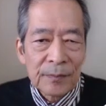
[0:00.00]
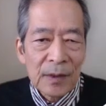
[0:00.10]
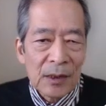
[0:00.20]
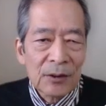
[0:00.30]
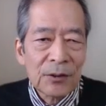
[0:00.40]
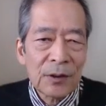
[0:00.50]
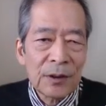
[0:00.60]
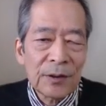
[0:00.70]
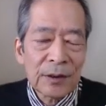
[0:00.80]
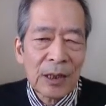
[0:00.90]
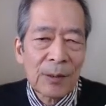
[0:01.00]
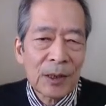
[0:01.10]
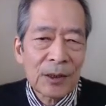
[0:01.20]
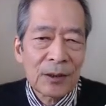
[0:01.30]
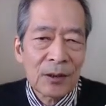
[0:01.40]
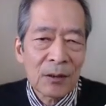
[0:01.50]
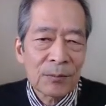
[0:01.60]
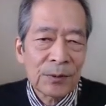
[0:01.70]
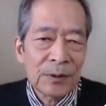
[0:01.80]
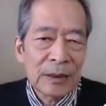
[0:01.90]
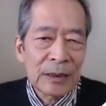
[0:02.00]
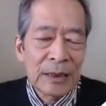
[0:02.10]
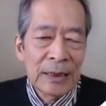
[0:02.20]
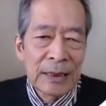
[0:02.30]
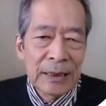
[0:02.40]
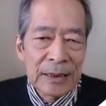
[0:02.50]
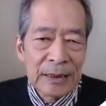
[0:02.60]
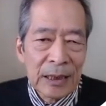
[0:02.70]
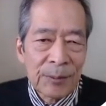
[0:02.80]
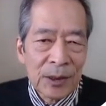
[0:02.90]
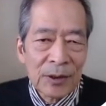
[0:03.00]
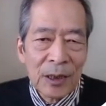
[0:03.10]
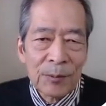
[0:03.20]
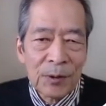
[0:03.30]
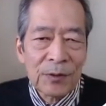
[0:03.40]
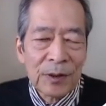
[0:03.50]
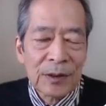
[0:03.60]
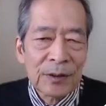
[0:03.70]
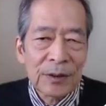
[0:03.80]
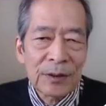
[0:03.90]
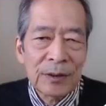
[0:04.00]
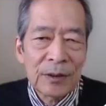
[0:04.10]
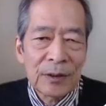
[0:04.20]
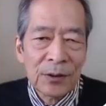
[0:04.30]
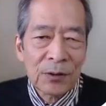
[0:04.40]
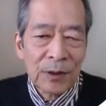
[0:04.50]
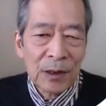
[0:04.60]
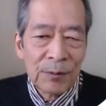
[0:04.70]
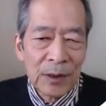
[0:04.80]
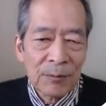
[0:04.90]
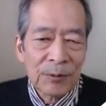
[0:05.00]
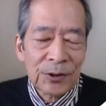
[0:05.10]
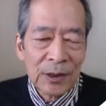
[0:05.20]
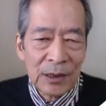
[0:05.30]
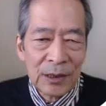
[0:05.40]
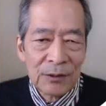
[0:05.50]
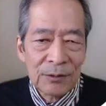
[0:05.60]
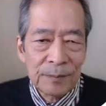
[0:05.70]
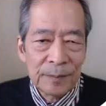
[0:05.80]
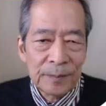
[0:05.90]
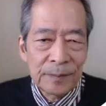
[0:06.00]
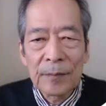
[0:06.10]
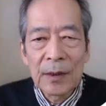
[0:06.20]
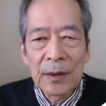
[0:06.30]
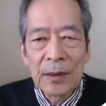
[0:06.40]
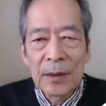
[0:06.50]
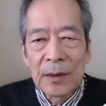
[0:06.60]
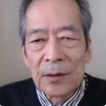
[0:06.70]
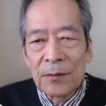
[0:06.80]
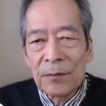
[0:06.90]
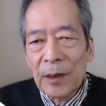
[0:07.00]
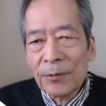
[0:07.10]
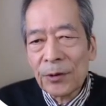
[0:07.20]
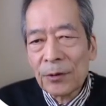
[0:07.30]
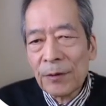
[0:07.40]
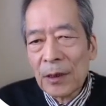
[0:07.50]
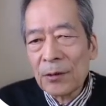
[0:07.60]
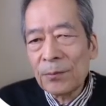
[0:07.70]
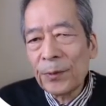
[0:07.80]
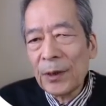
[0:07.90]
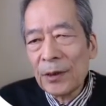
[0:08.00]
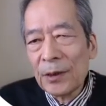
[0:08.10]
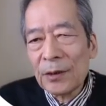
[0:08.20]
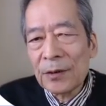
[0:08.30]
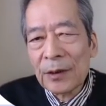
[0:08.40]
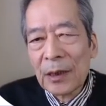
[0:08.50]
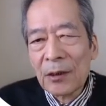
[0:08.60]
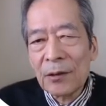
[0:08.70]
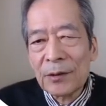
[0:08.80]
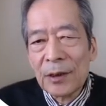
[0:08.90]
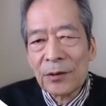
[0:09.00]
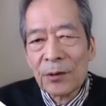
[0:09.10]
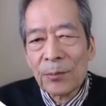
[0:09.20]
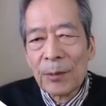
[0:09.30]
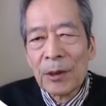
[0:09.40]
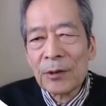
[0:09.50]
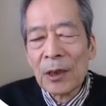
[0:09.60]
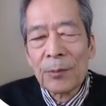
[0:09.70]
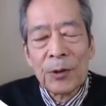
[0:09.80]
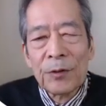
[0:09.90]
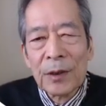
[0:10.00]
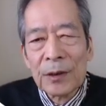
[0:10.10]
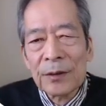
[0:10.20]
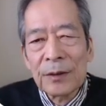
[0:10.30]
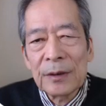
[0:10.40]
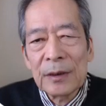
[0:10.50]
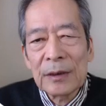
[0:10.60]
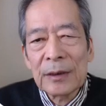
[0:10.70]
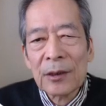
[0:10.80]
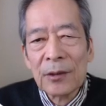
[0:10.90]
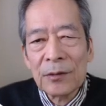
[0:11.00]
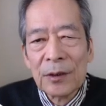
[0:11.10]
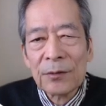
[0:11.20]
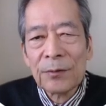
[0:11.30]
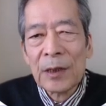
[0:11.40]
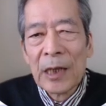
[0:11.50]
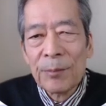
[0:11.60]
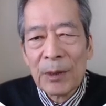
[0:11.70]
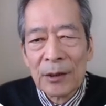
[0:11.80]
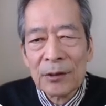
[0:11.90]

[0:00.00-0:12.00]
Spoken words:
So this is a summary of the ML type inference so far we have studied. We have so far completed the contents of ML type inference, the contents we aim at